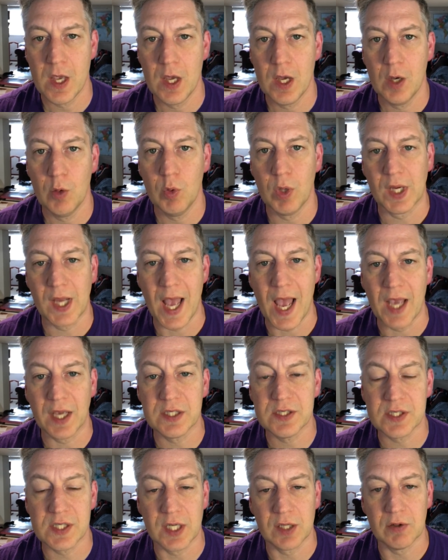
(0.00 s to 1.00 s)
What cost
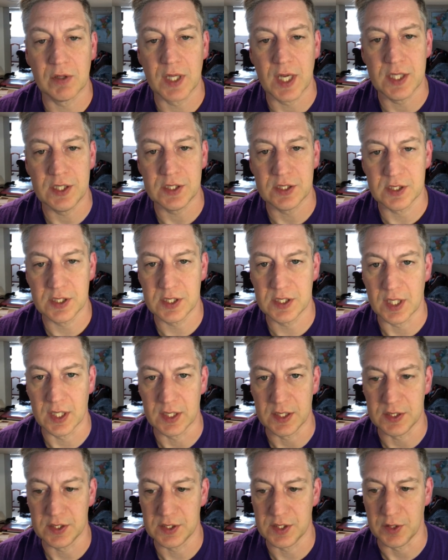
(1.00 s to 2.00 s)
segregation
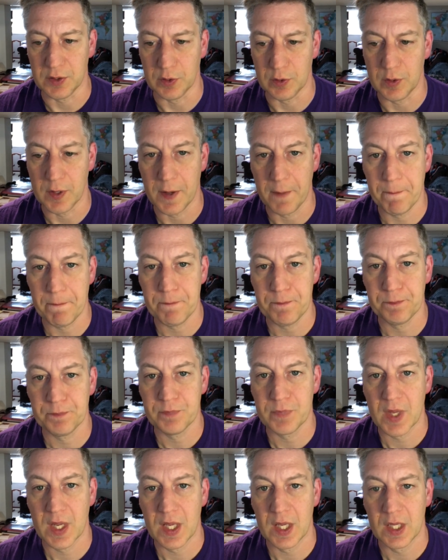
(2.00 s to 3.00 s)
studies do
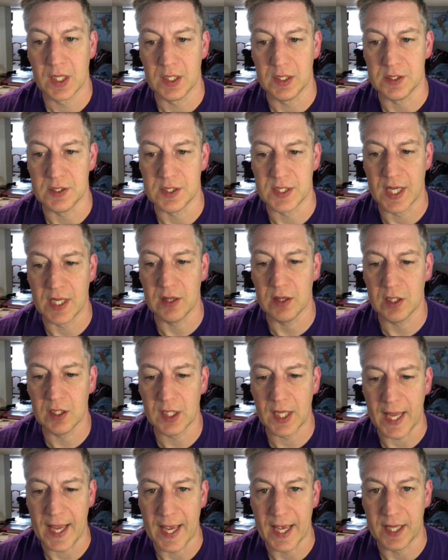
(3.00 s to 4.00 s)
is they
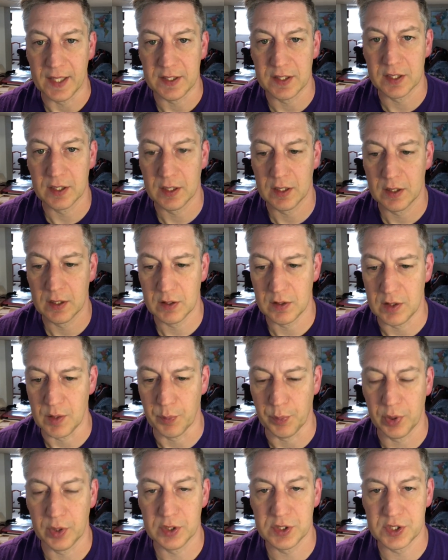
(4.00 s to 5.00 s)
look at the
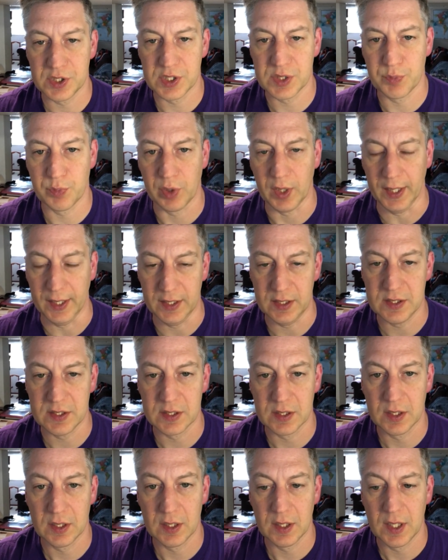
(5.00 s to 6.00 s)
purchase price
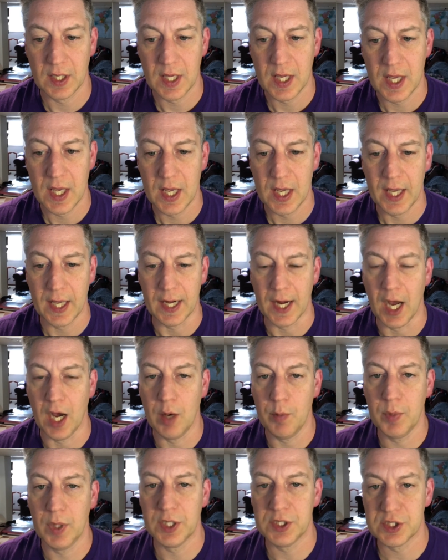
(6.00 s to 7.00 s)
and how
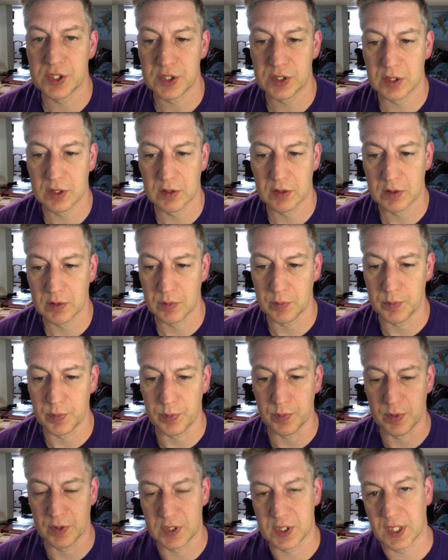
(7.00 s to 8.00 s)
much,
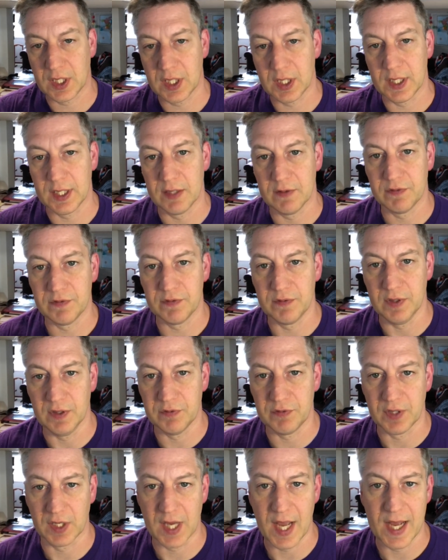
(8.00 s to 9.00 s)
particularly if
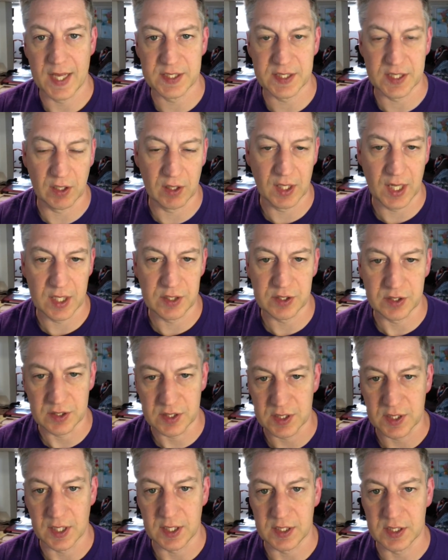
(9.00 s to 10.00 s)
the cost segregation
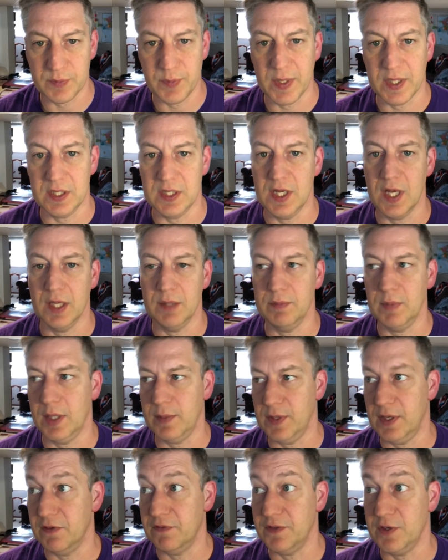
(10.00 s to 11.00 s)
study is being done
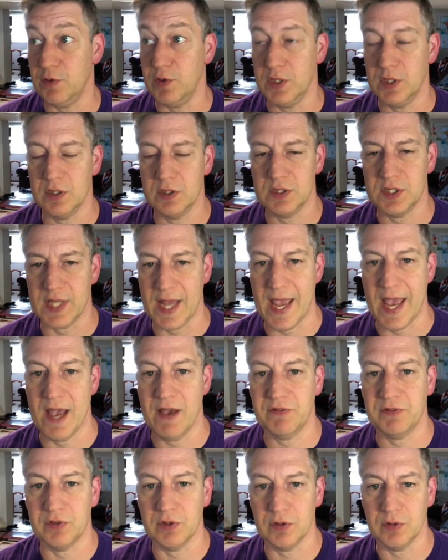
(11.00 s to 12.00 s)
maybe a few years
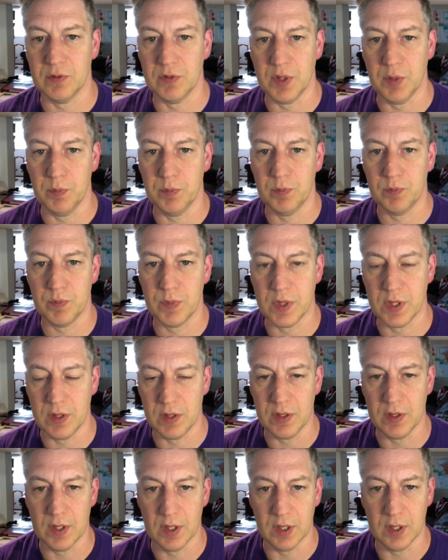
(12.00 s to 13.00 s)
after
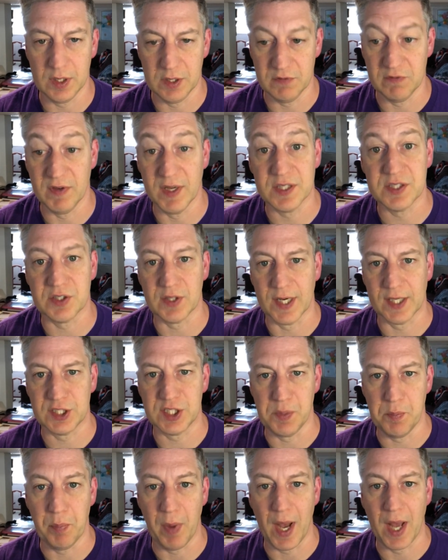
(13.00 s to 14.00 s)
the investor
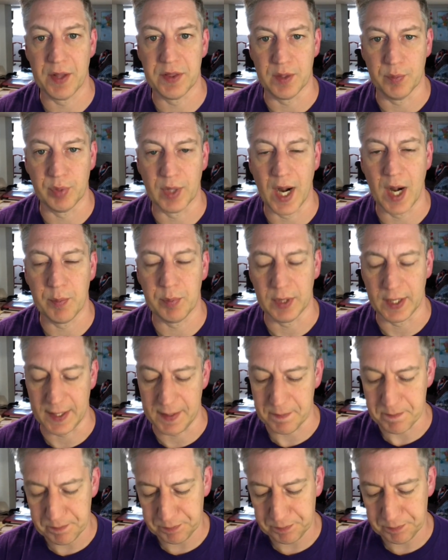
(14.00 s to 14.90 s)
actually bought the property.